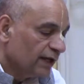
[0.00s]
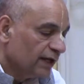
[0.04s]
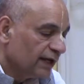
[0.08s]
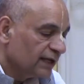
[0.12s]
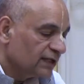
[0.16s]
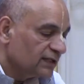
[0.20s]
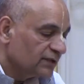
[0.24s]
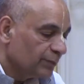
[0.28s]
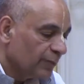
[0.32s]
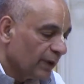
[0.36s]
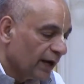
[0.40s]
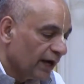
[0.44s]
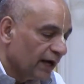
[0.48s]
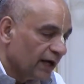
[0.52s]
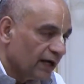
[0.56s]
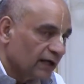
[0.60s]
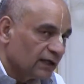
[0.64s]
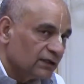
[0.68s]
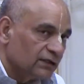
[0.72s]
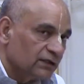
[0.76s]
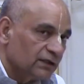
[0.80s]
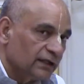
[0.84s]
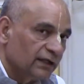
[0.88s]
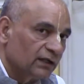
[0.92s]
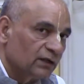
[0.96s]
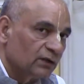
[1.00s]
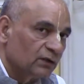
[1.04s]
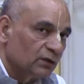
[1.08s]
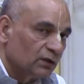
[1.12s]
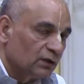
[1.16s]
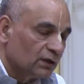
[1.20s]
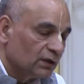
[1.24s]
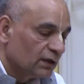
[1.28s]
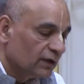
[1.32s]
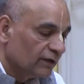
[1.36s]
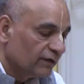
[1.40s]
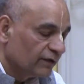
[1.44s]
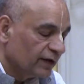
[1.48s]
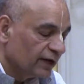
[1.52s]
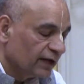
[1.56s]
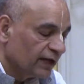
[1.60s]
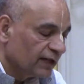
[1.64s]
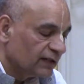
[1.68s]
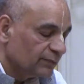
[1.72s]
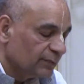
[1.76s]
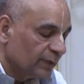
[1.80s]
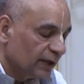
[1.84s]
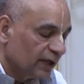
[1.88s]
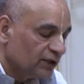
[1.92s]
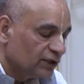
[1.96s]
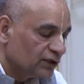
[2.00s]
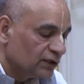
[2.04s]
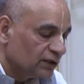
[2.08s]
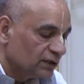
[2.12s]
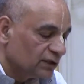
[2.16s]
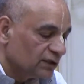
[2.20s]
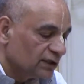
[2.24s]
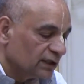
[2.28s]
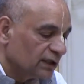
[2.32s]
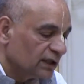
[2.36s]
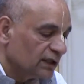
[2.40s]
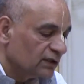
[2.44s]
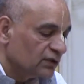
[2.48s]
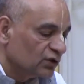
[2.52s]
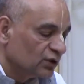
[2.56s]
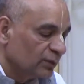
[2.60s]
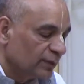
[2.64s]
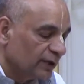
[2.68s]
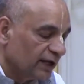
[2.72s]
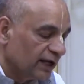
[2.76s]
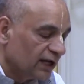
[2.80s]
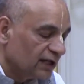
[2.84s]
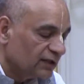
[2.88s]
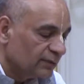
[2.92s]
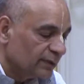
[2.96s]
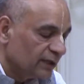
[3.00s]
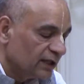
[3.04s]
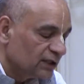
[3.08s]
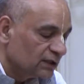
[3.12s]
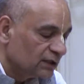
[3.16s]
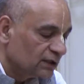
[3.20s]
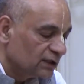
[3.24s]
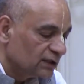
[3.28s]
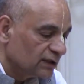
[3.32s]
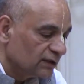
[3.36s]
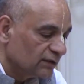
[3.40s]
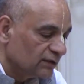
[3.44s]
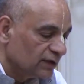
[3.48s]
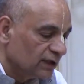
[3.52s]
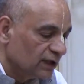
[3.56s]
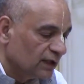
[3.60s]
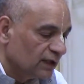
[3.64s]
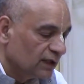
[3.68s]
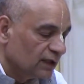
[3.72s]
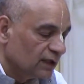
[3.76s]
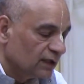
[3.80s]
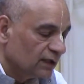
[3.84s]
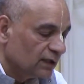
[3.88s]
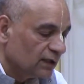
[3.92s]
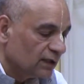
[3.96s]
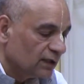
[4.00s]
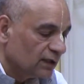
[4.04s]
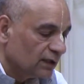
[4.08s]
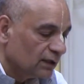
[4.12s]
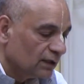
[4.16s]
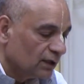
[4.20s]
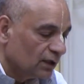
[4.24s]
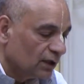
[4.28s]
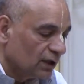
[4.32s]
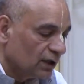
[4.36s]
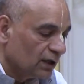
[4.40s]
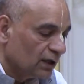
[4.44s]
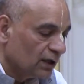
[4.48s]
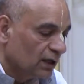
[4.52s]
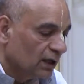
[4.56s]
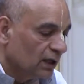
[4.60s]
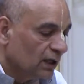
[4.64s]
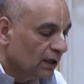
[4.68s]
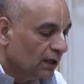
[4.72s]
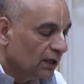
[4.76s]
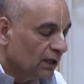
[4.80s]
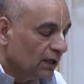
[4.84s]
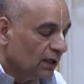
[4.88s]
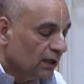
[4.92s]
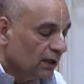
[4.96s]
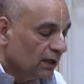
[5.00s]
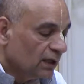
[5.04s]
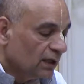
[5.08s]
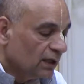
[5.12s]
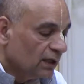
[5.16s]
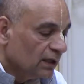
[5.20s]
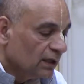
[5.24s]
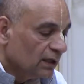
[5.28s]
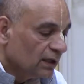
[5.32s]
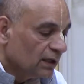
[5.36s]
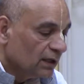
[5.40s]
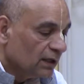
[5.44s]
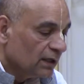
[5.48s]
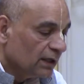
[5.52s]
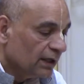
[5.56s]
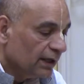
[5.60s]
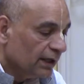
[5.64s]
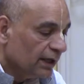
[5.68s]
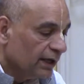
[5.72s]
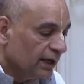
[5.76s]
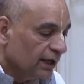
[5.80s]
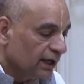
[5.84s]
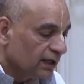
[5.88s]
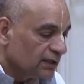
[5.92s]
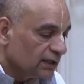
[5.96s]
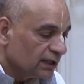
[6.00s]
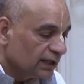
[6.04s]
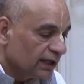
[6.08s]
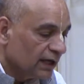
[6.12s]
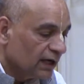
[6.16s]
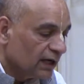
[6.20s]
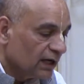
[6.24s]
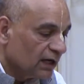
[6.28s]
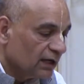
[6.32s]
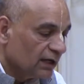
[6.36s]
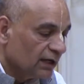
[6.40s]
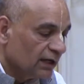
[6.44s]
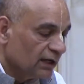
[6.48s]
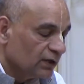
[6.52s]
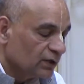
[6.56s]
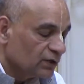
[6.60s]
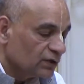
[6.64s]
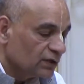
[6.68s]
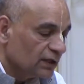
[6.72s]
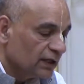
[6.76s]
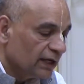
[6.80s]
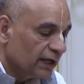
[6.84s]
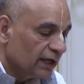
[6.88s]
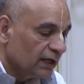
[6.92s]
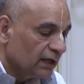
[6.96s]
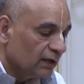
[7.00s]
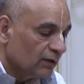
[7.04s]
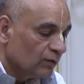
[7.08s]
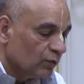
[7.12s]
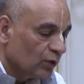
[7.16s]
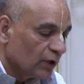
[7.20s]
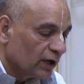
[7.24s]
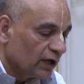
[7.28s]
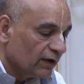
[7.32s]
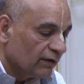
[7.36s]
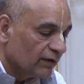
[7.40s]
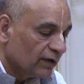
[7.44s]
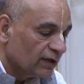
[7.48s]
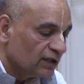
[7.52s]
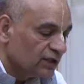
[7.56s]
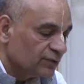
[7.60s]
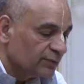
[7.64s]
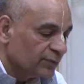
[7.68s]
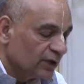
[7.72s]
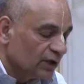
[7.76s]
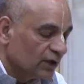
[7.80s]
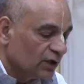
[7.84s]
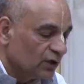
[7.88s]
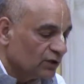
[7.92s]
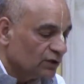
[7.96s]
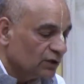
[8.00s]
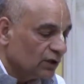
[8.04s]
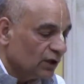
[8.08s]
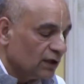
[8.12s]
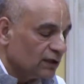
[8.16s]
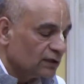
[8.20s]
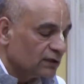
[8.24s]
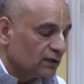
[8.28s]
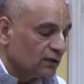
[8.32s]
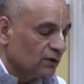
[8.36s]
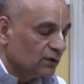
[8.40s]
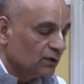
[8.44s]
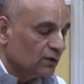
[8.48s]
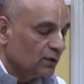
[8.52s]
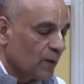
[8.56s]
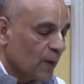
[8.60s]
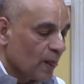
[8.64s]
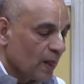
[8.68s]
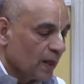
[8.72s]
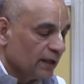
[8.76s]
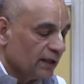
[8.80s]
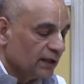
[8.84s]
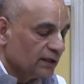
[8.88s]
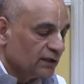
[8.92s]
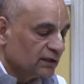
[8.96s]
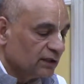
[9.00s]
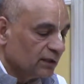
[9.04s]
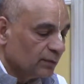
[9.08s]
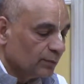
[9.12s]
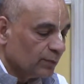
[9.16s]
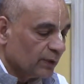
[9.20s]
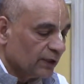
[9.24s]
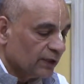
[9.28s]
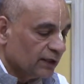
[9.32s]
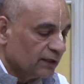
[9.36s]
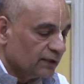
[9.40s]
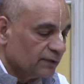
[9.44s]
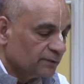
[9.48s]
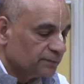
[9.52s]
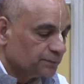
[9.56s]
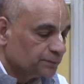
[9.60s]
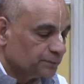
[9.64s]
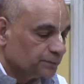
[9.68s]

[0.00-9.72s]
he expands into different expansions, and there are so many expansions of the uh, Lord, he doesn't get reduced, and whatever is produced also is complete.